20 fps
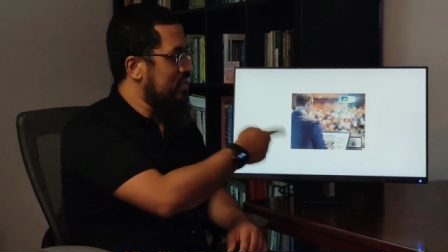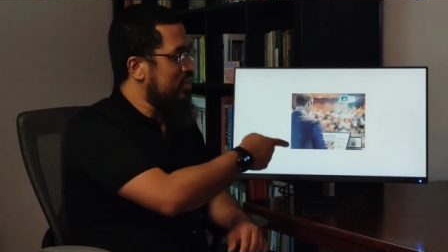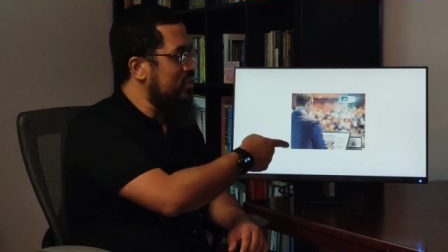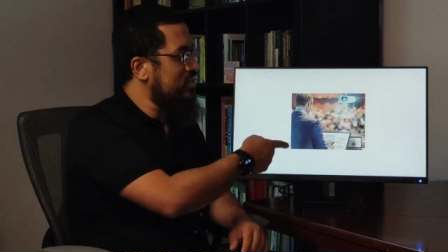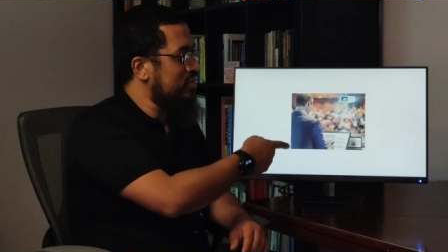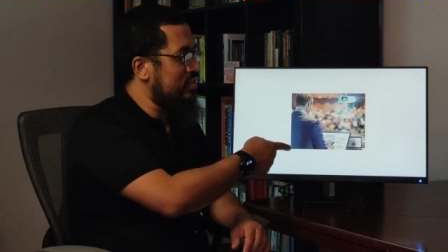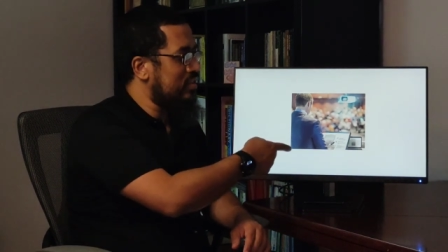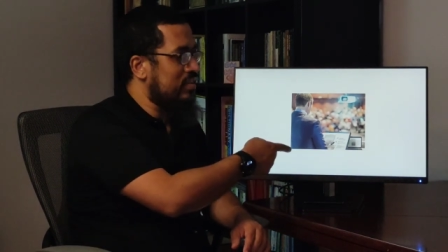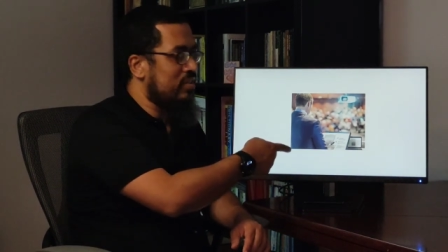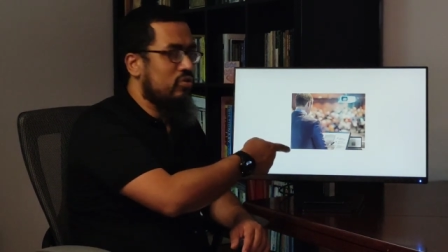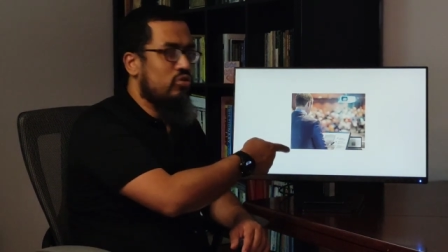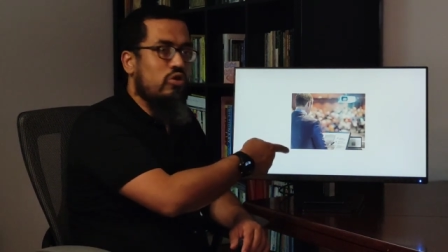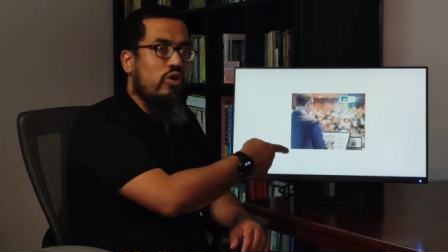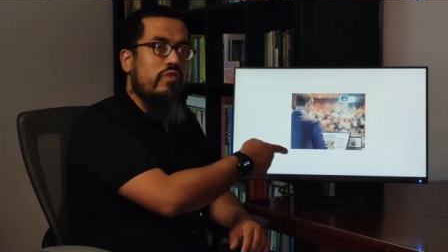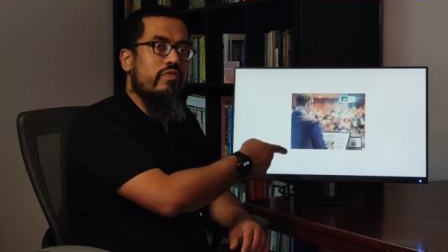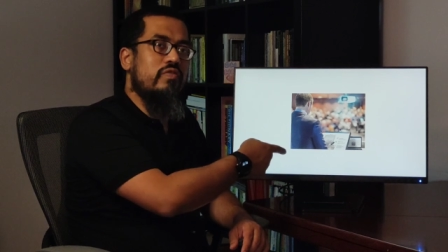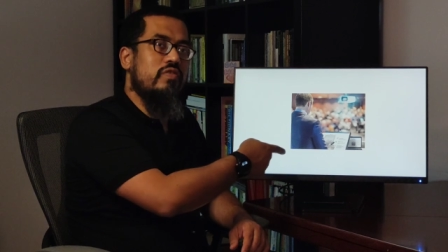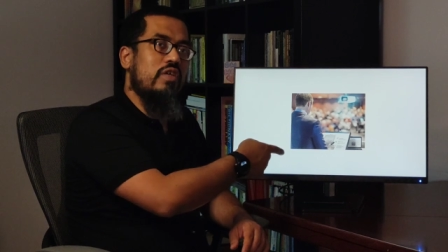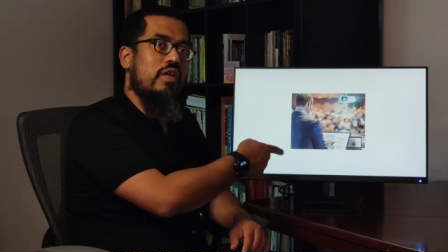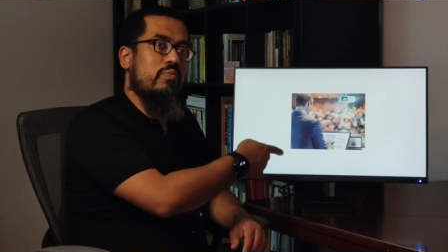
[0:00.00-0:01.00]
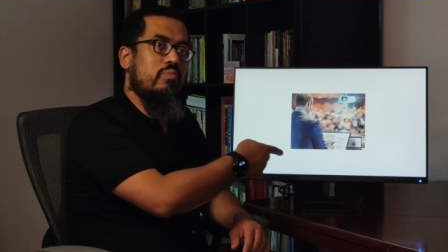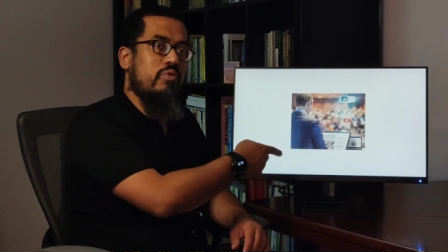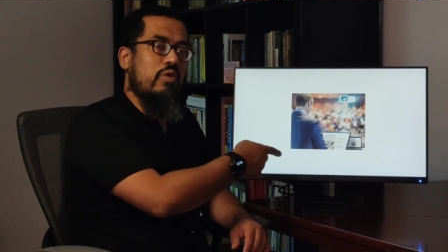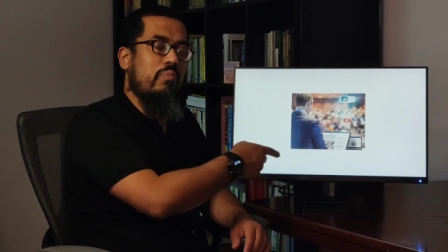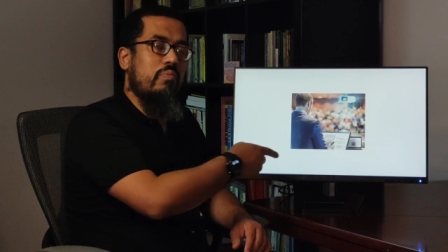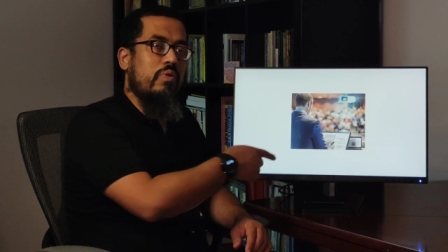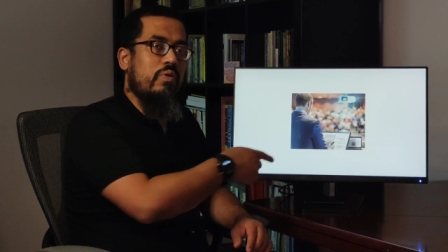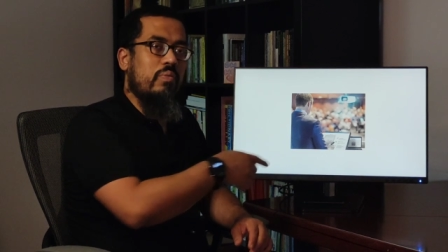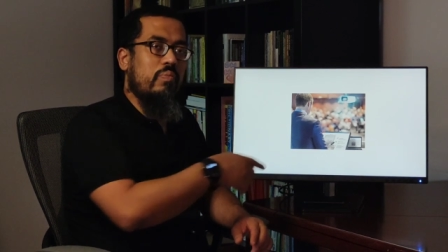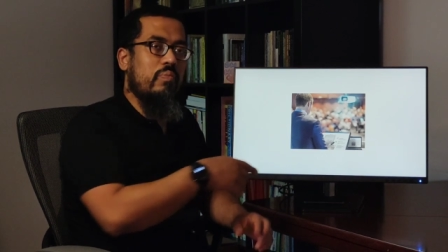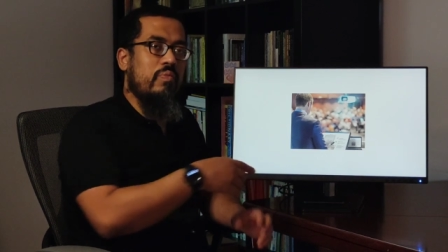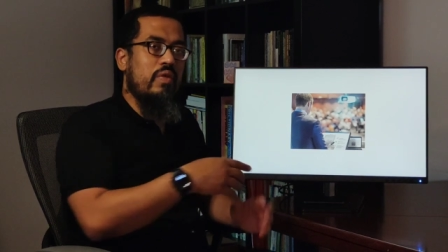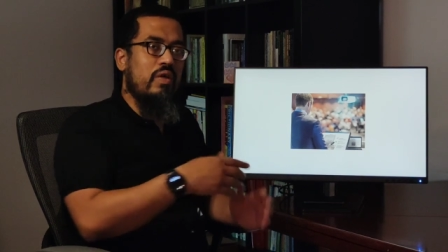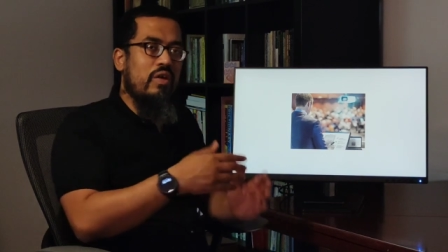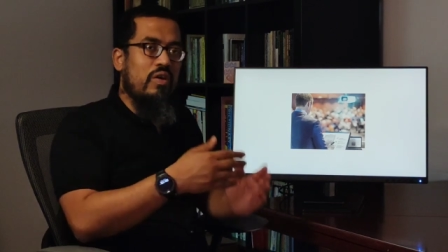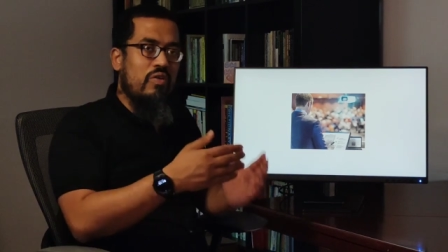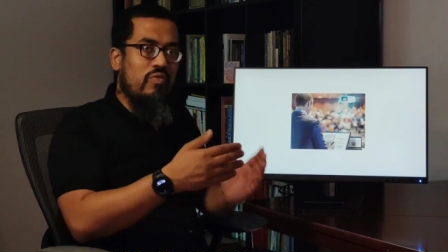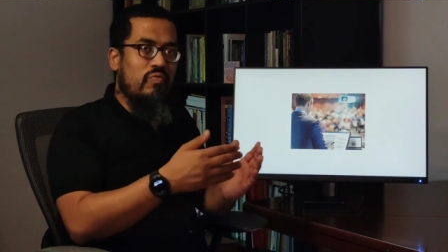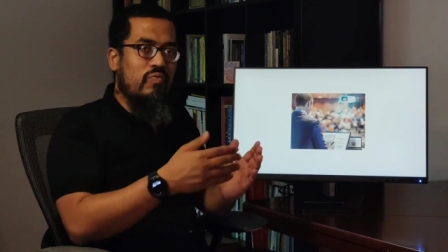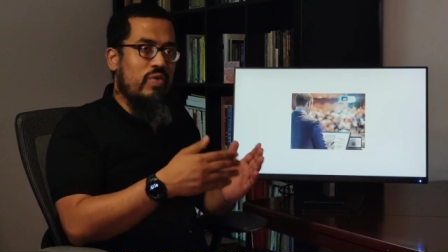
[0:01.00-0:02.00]
This solves that
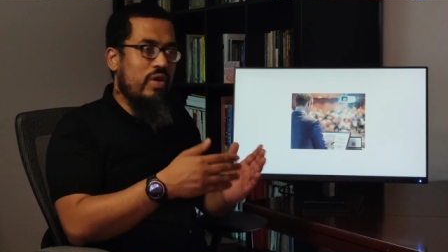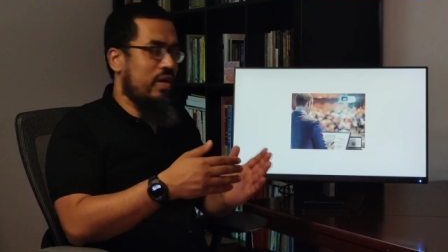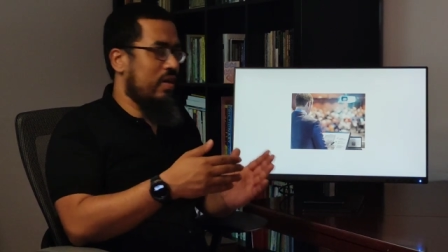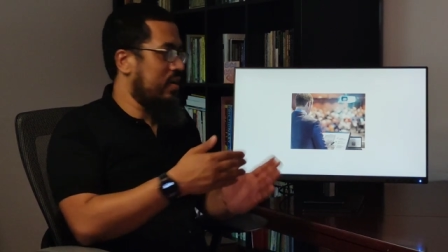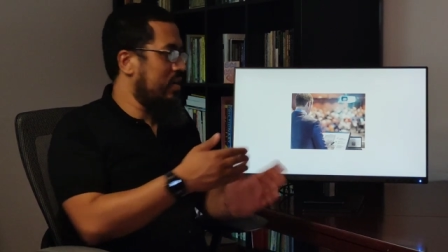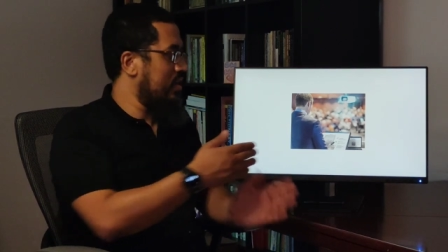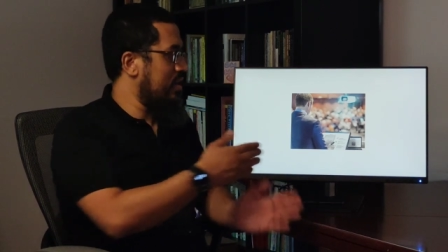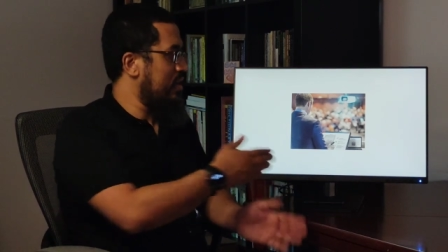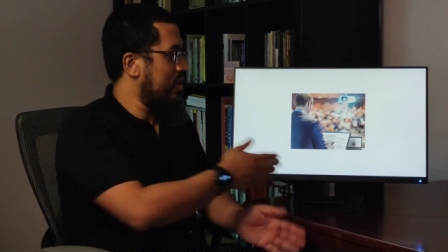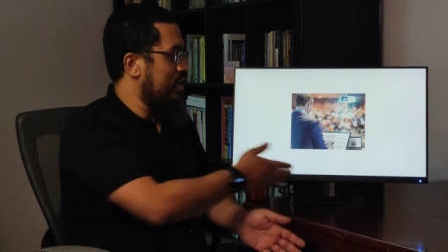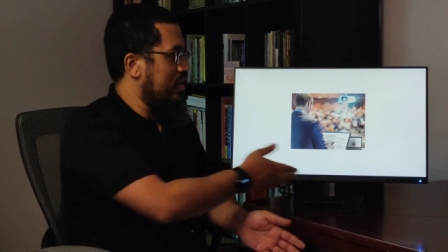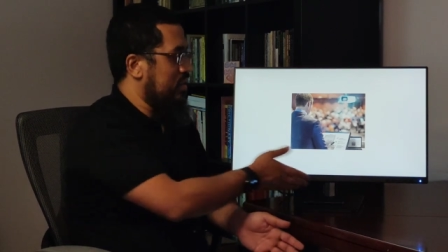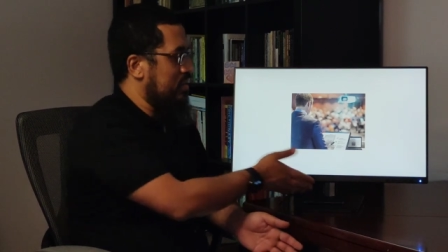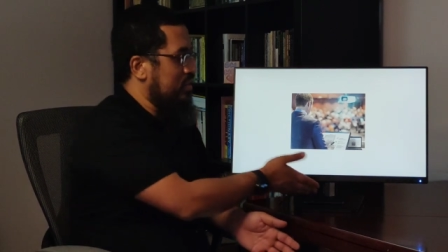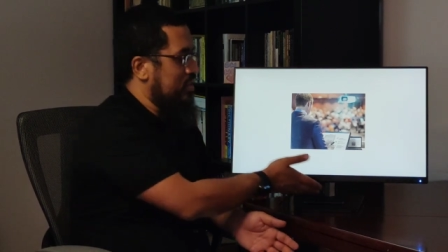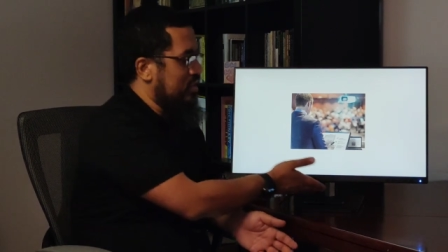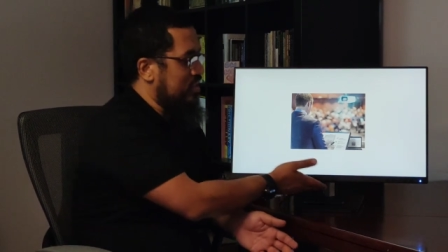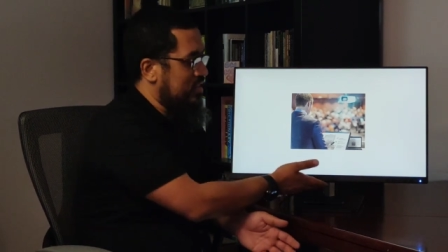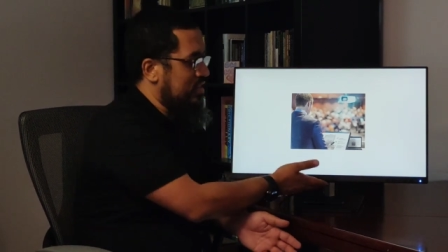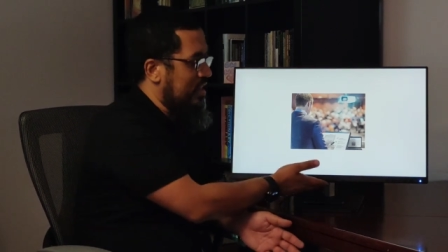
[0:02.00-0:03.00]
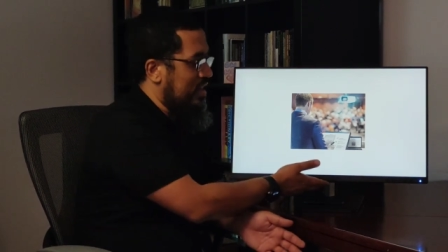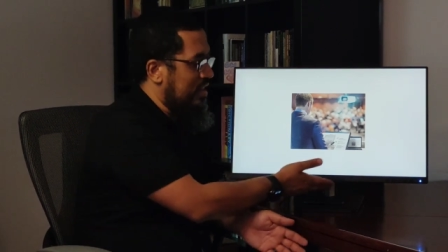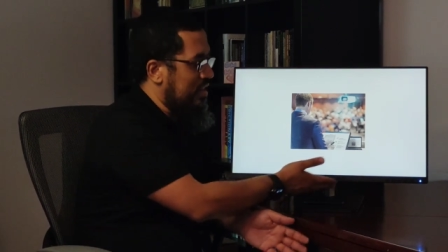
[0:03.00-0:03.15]
problem where this